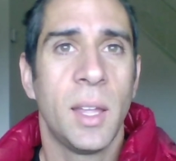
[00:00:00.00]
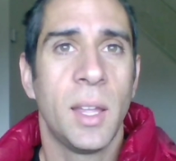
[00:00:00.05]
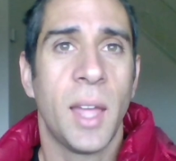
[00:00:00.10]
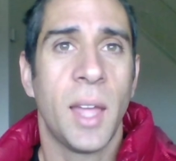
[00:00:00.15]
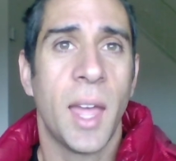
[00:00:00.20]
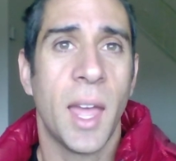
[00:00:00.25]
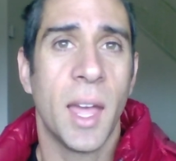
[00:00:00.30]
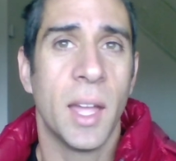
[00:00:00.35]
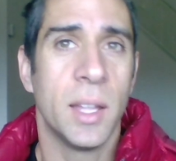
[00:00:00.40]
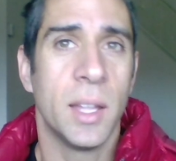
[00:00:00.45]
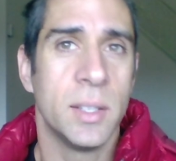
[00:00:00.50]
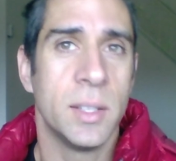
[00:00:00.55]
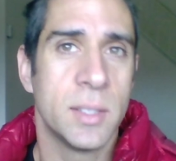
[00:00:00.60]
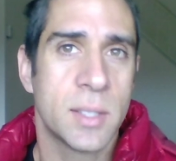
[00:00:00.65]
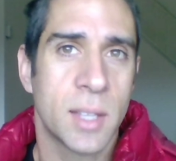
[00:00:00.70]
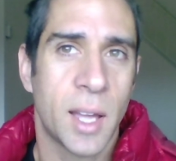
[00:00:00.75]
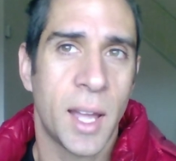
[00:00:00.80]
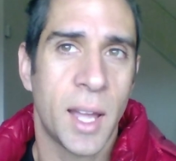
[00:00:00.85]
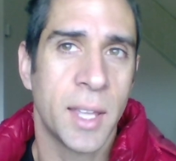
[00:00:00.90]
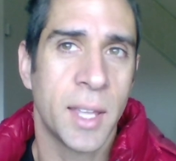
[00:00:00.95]
And
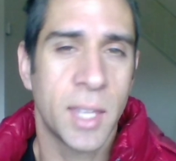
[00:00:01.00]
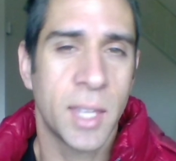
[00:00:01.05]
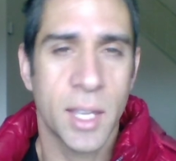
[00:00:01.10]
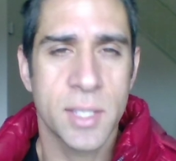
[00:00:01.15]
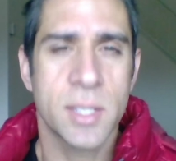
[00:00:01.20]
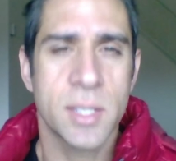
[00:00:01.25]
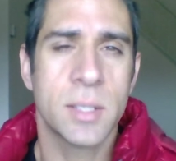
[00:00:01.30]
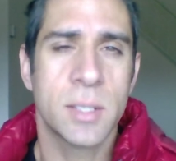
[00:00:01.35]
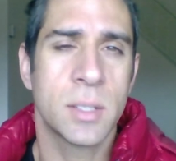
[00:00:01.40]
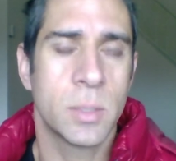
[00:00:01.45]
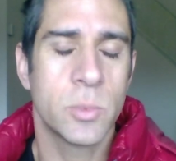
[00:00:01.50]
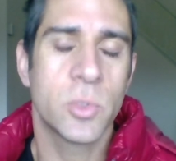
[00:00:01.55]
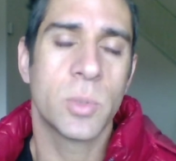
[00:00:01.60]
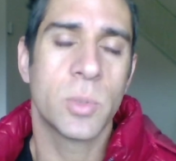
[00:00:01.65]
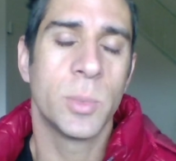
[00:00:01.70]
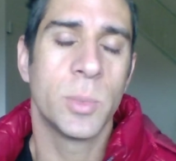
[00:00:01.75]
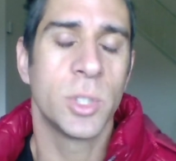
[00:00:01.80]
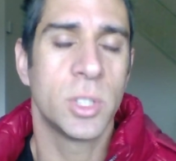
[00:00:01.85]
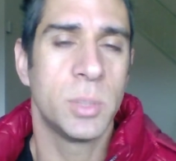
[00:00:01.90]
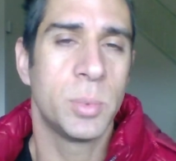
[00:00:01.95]
I guess it comes
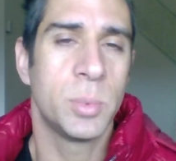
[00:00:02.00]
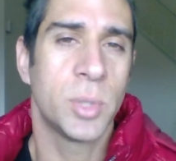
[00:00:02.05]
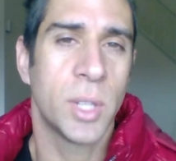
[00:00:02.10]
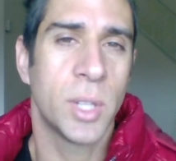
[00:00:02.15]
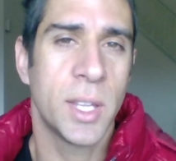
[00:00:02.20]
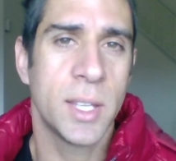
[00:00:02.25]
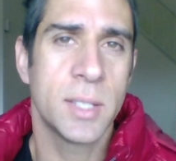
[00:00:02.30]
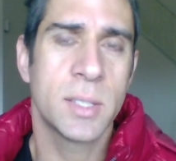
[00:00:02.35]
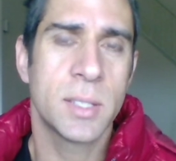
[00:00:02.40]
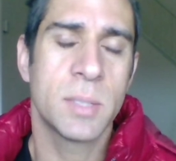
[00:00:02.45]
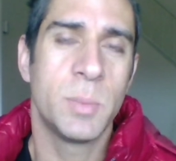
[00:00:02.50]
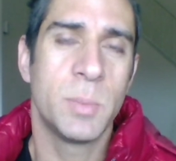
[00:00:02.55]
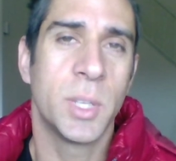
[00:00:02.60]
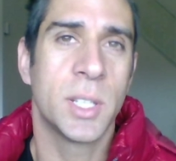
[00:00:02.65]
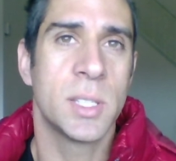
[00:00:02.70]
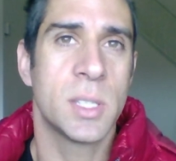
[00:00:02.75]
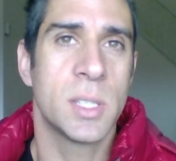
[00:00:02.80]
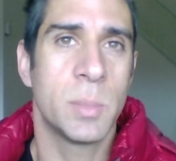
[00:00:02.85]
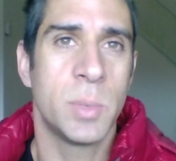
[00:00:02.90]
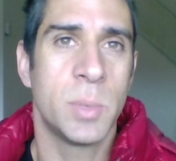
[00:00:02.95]
from a good place,
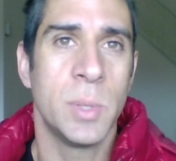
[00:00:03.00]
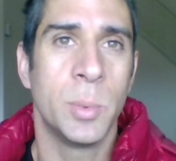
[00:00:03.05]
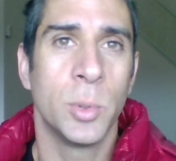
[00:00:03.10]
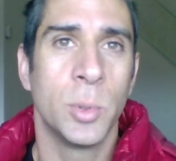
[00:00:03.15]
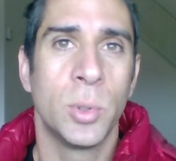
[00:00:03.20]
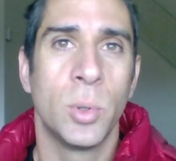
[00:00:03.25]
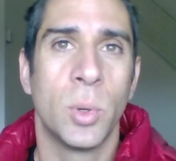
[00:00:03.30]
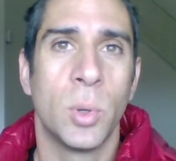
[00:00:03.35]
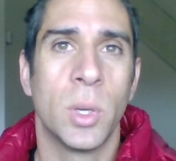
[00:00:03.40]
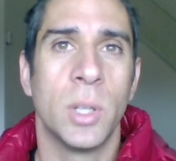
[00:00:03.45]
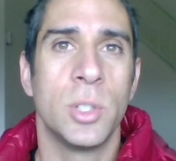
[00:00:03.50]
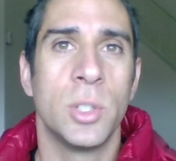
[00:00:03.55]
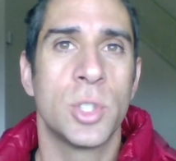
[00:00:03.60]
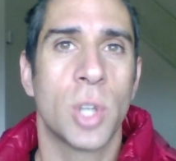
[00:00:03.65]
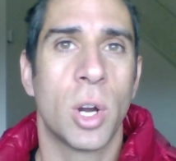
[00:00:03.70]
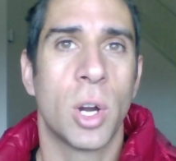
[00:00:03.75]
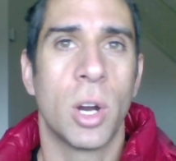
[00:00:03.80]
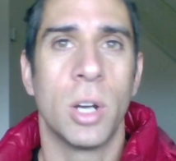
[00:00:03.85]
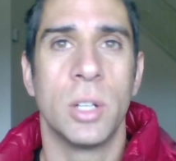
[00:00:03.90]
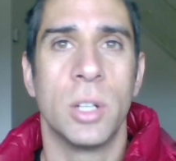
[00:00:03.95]
because the people who are in
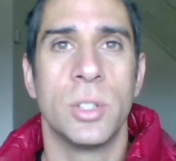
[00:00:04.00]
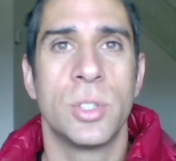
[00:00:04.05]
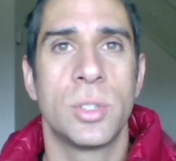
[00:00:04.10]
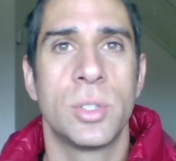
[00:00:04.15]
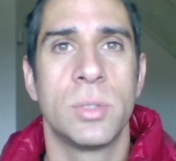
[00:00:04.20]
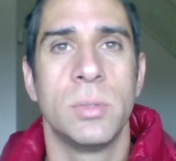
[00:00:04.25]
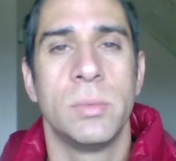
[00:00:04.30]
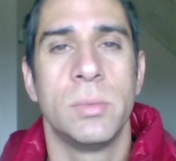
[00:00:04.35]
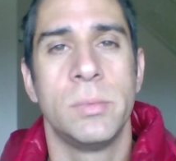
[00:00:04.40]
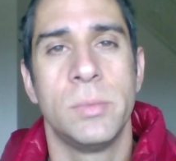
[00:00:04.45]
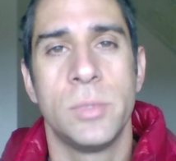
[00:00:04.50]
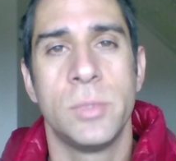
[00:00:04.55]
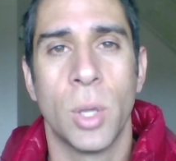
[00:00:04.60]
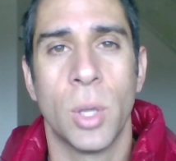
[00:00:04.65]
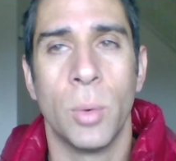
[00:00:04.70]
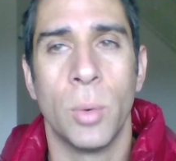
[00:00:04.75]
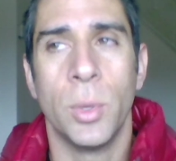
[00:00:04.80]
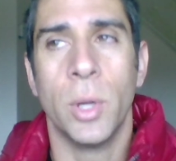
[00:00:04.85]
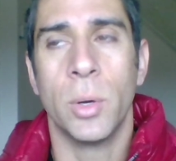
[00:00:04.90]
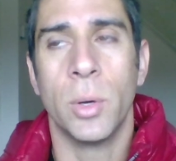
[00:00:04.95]
charge
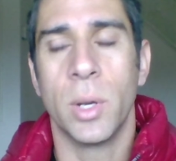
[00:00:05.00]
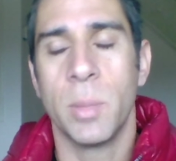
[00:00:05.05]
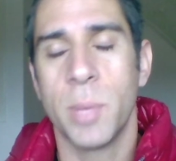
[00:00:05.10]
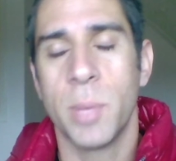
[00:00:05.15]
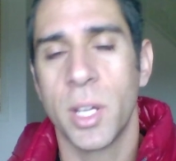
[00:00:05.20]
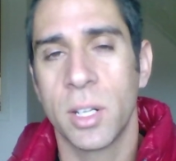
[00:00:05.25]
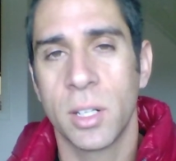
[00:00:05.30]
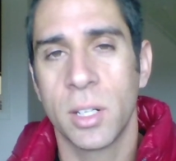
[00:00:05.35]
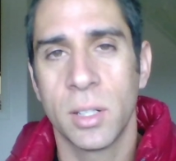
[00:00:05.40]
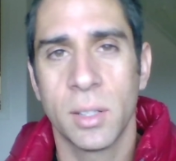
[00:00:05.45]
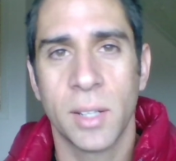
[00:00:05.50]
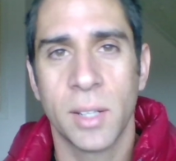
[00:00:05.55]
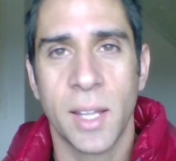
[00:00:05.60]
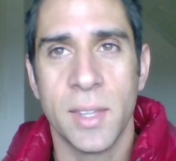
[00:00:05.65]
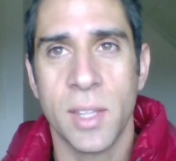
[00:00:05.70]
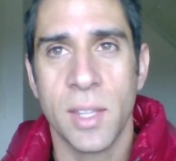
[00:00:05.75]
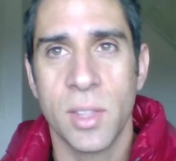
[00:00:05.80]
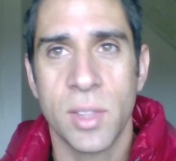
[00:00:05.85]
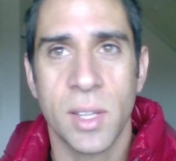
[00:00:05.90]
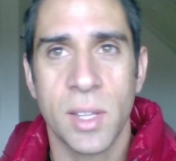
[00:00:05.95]
don't know any better, and
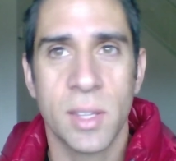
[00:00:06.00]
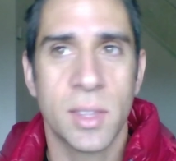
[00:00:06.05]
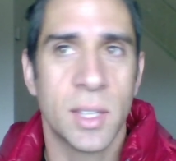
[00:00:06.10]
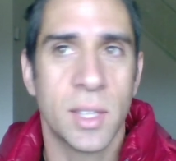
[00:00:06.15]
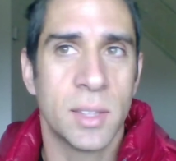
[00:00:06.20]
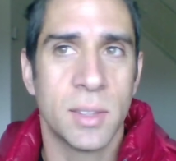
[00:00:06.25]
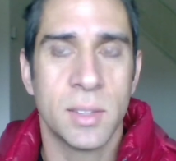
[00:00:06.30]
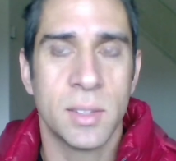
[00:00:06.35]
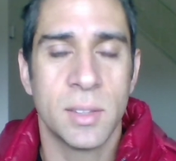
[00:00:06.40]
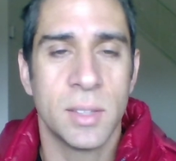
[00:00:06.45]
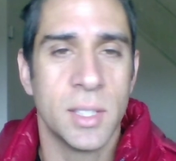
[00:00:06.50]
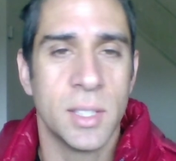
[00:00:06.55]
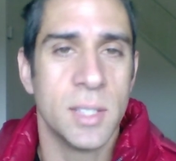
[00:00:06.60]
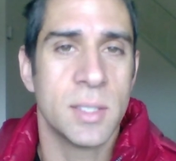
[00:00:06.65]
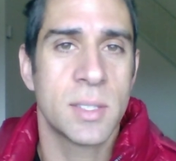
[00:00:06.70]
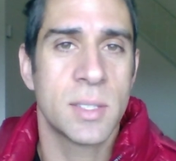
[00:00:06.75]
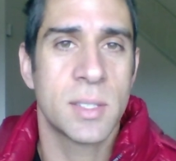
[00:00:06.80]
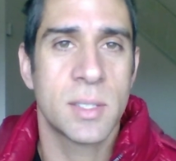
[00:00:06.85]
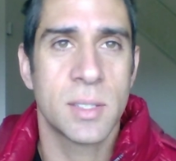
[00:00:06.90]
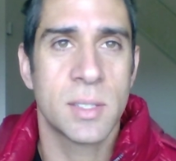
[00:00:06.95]
they think that
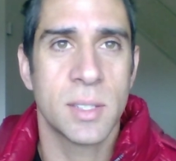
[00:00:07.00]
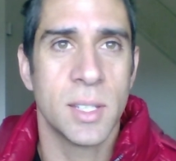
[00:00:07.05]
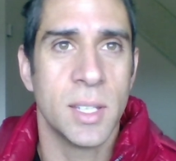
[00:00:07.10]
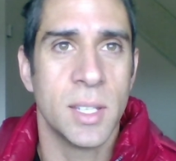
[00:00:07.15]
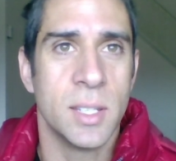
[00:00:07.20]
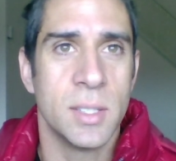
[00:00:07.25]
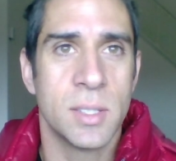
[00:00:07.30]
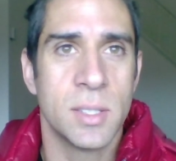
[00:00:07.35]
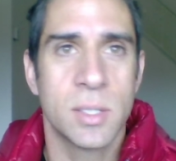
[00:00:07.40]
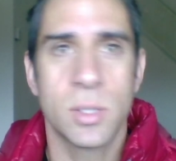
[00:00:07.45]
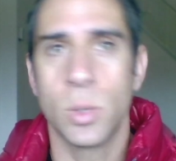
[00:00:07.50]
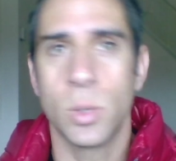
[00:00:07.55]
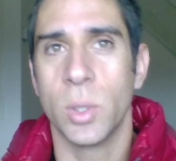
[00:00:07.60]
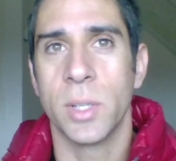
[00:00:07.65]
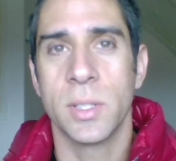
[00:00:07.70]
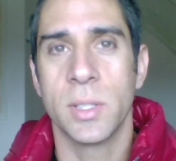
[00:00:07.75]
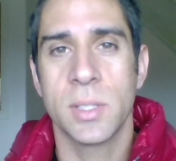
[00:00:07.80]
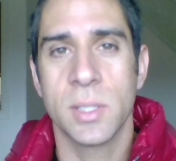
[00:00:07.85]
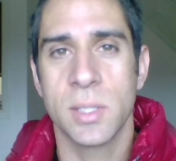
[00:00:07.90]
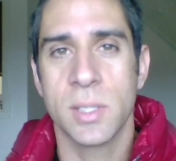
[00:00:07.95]
this is
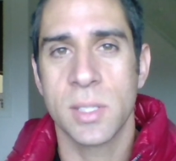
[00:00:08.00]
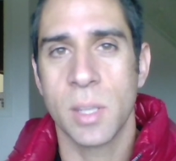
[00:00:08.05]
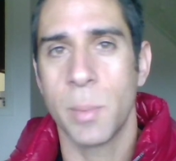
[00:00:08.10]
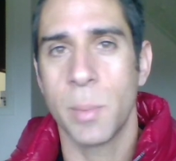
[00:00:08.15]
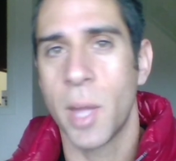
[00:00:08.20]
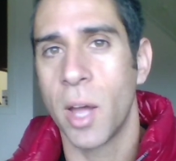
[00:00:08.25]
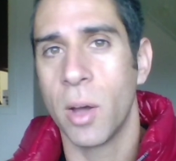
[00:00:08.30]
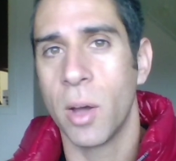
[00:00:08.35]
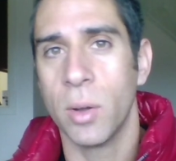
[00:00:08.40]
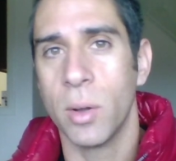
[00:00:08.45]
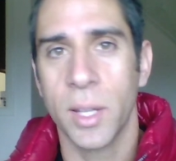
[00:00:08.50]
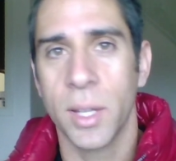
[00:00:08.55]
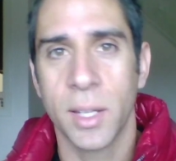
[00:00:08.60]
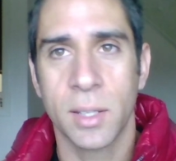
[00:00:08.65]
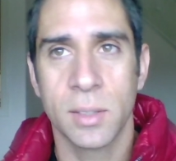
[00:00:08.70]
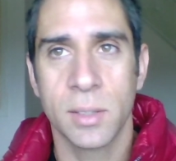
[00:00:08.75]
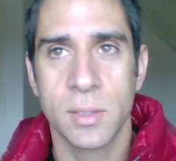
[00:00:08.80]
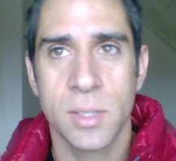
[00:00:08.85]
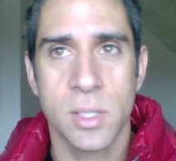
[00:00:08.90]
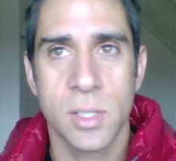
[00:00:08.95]
going to somehow
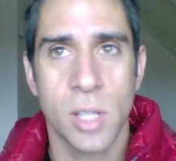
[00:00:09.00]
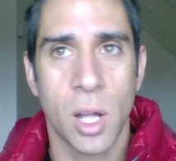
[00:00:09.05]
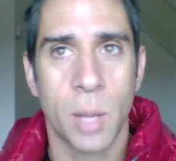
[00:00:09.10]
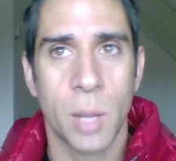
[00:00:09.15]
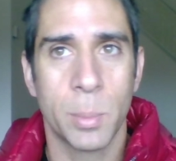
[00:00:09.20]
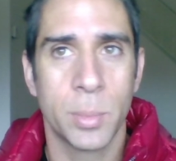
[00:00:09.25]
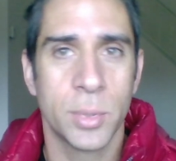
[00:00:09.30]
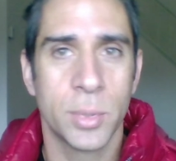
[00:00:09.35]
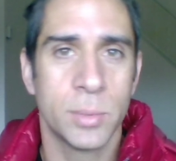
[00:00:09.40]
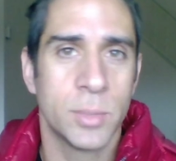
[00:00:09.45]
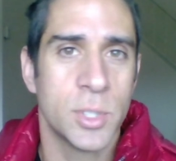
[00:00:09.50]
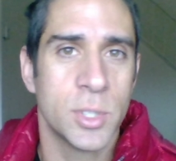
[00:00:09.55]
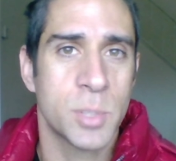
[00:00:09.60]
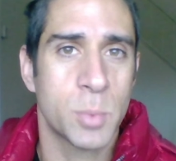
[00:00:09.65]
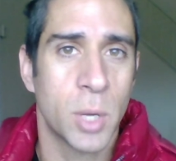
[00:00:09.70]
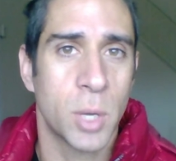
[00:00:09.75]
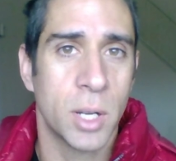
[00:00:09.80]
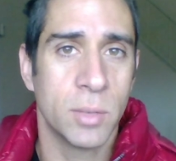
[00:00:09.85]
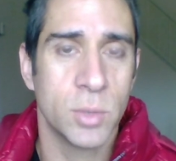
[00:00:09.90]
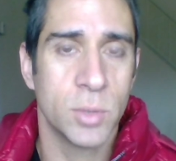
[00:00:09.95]
like stop the
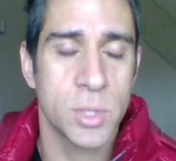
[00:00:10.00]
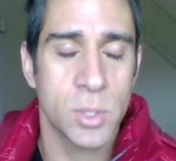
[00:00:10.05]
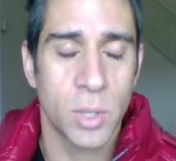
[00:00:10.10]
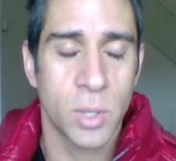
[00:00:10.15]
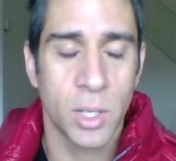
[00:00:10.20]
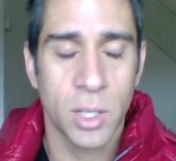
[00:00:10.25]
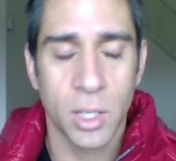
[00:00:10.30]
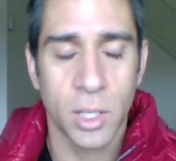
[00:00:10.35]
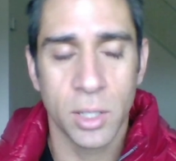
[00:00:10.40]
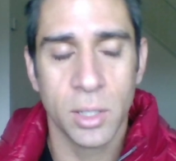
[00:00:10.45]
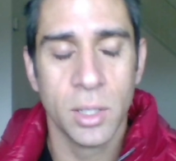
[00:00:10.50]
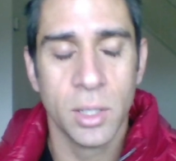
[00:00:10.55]
spread of what's going on.